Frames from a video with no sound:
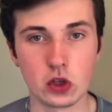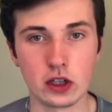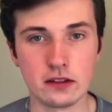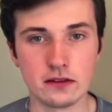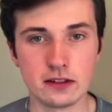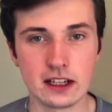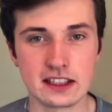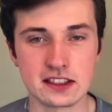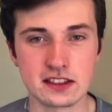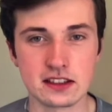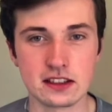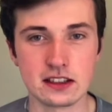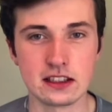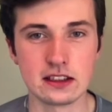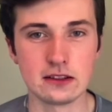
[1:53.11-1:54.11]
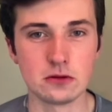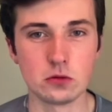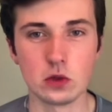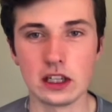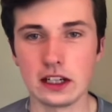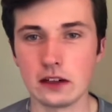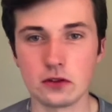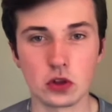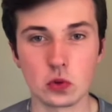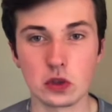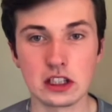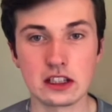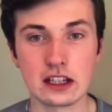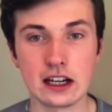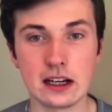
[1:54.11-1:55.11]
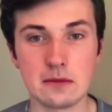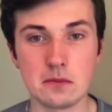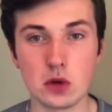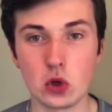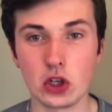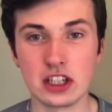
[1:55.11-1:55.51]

invested in whenever we got more